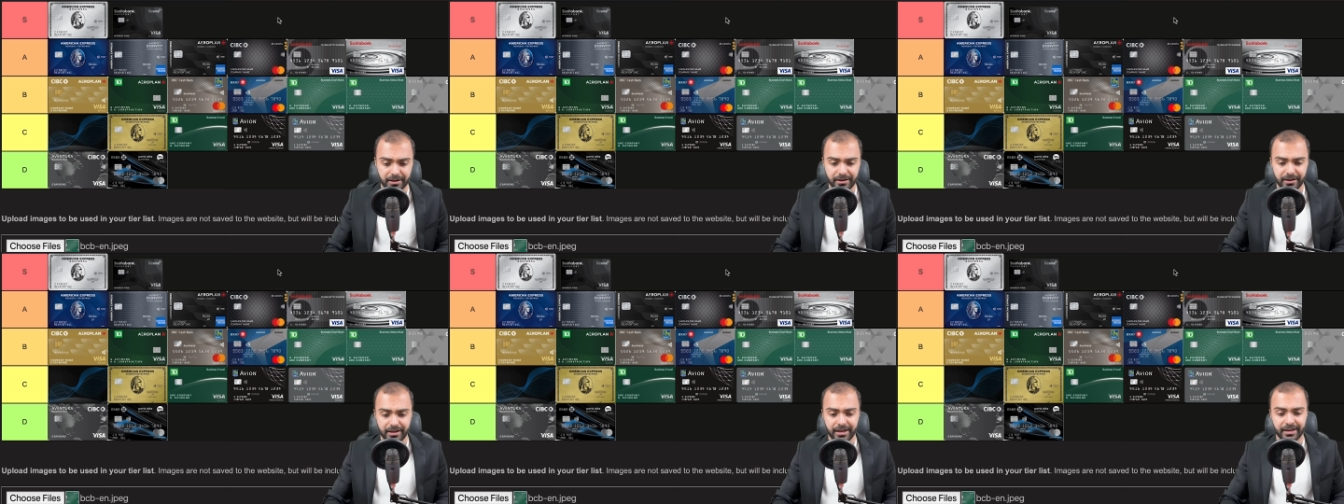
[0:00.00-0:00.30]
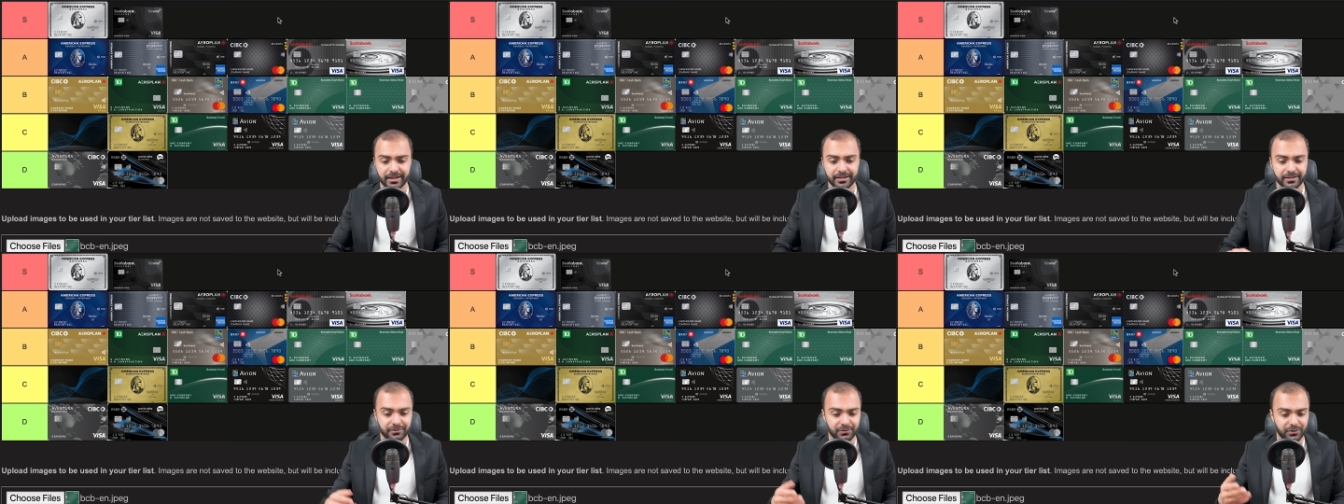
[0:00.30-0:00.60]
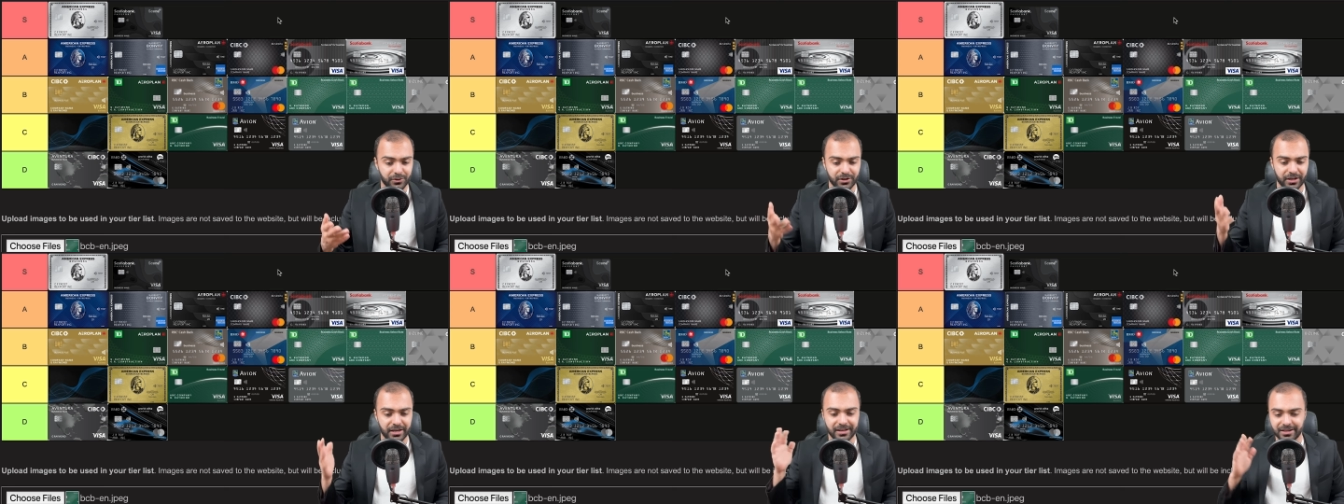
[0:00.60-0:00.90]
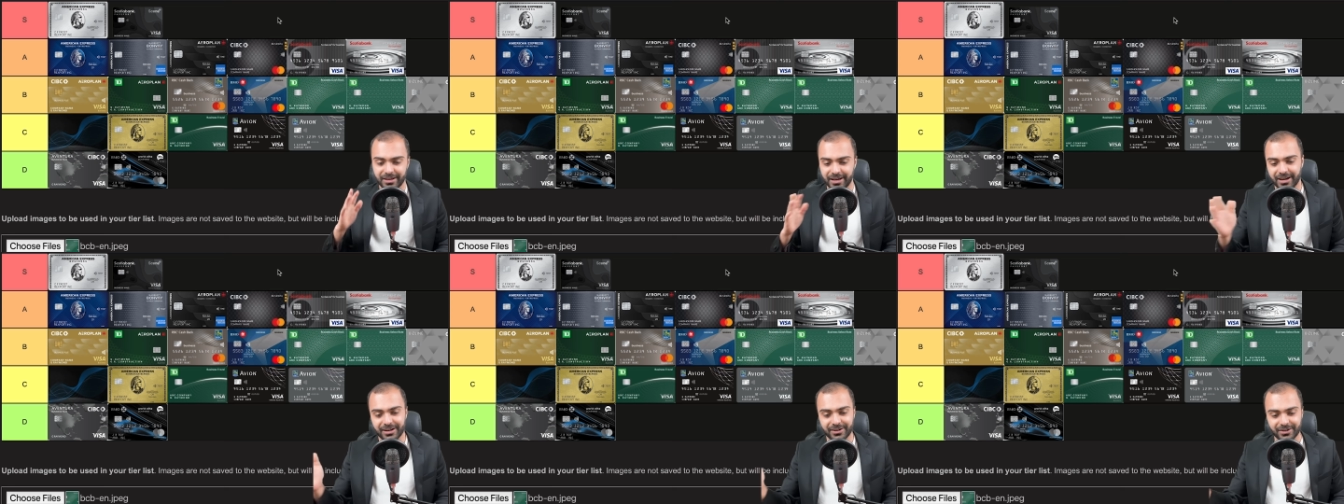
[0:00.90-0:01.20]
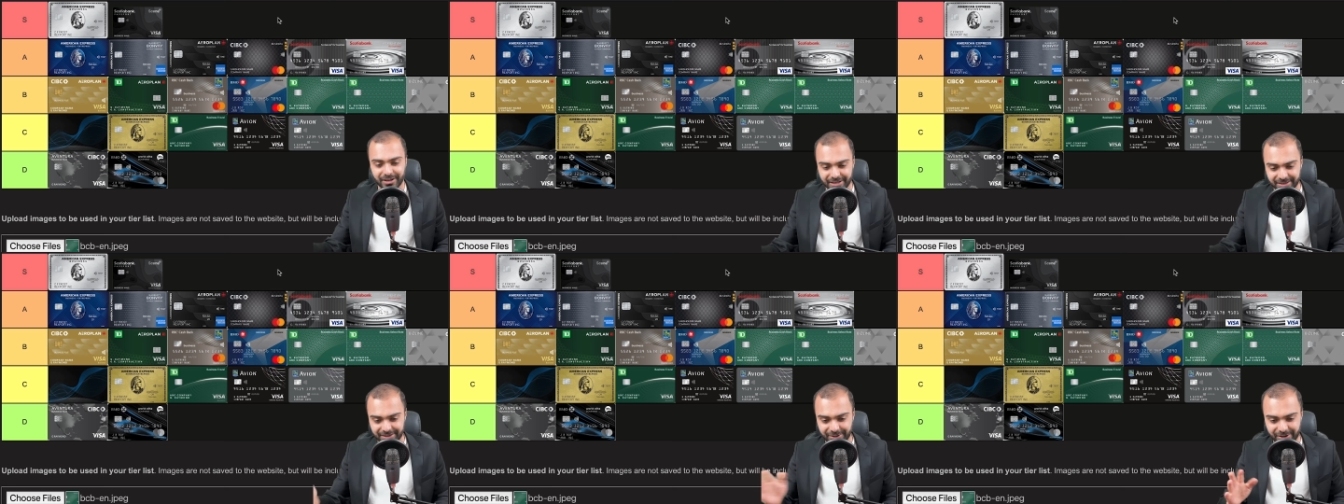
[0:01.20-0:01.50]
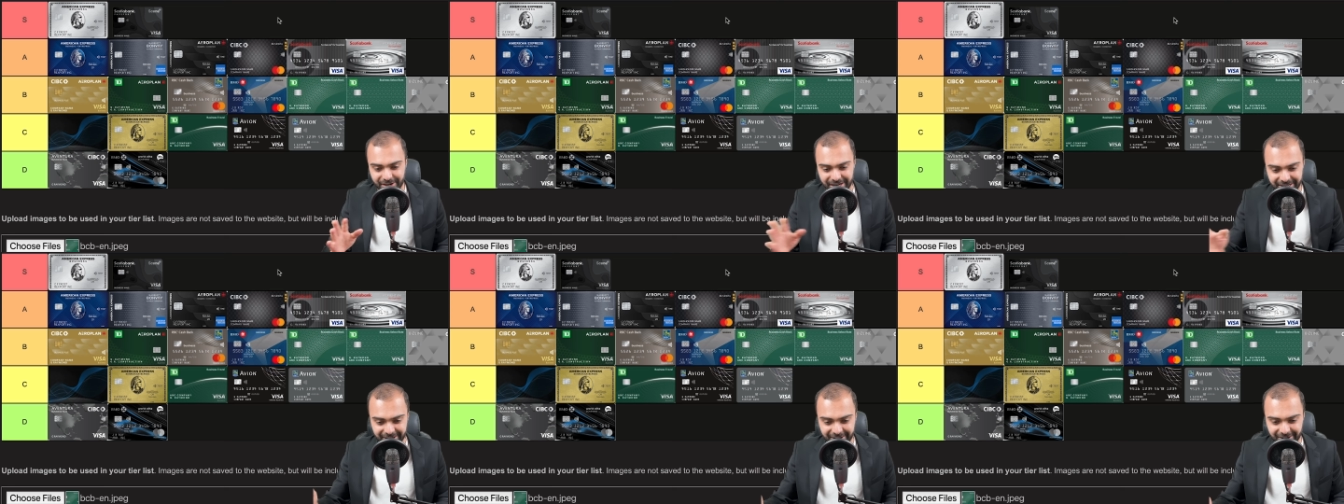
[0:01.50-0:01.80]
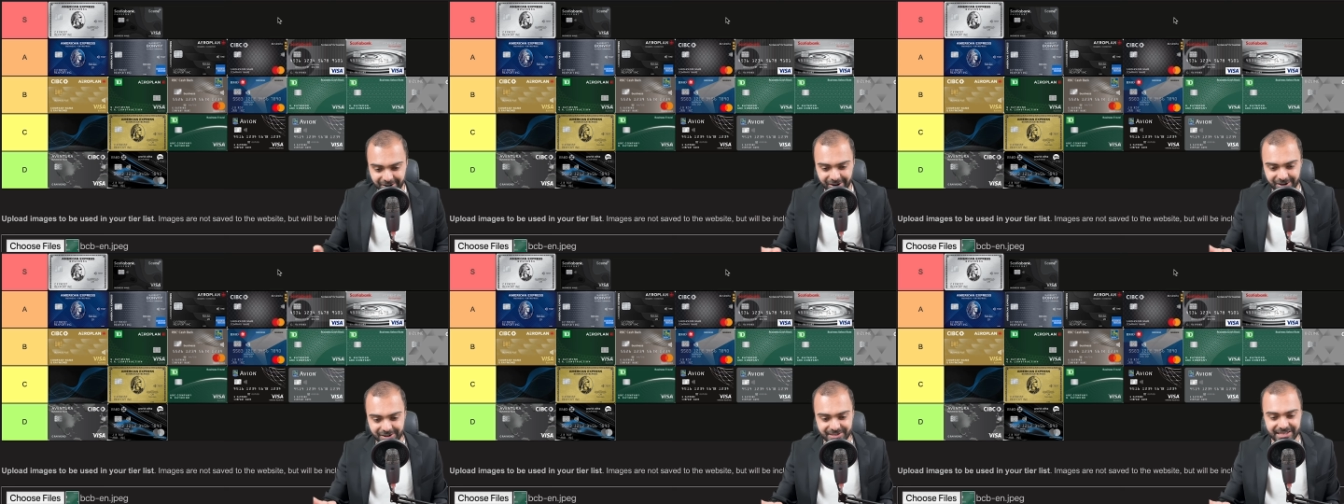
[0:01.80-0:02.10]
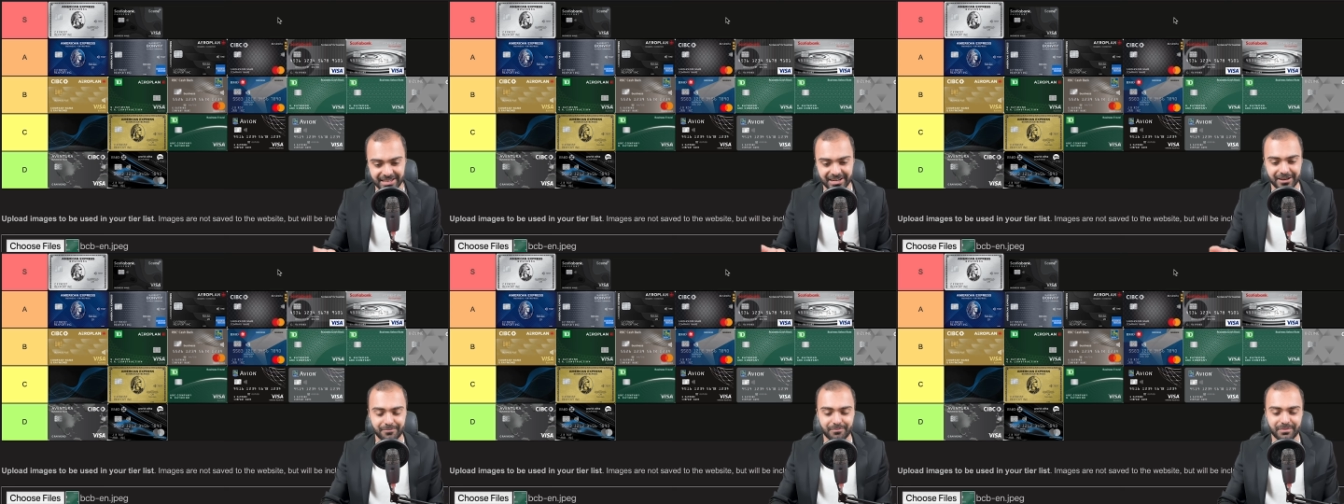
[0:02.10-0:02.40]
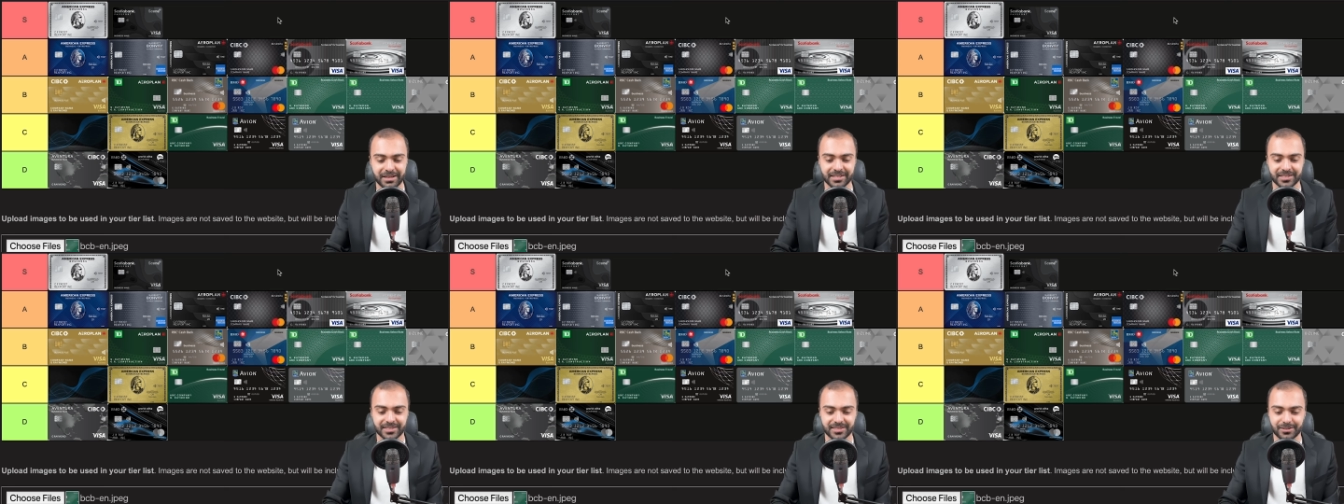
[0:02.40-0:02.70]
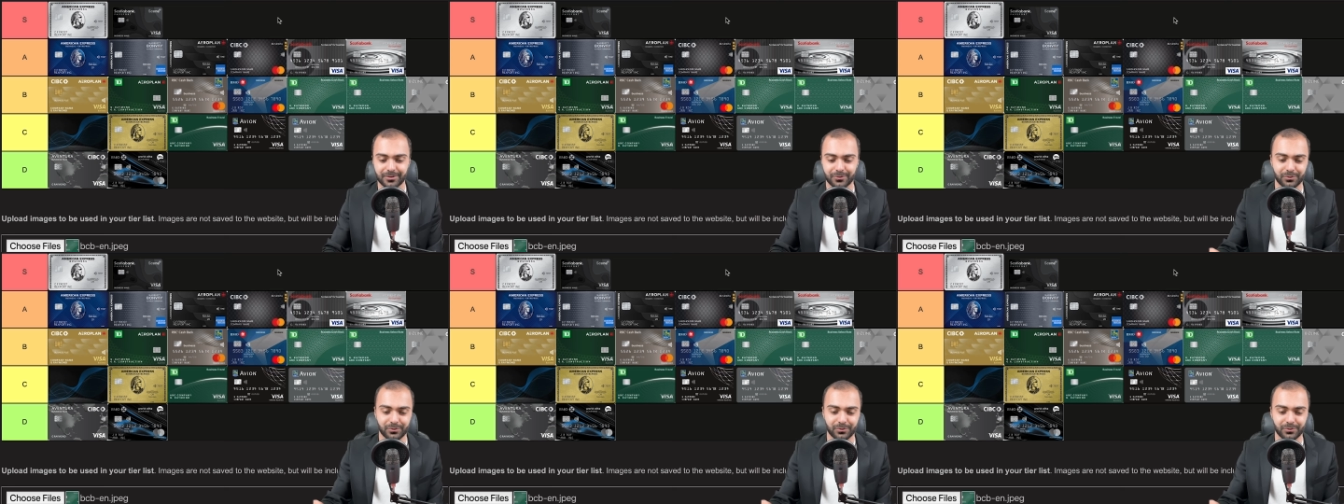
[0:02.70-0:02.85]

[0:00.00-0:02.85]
And if there are any cards that I missed,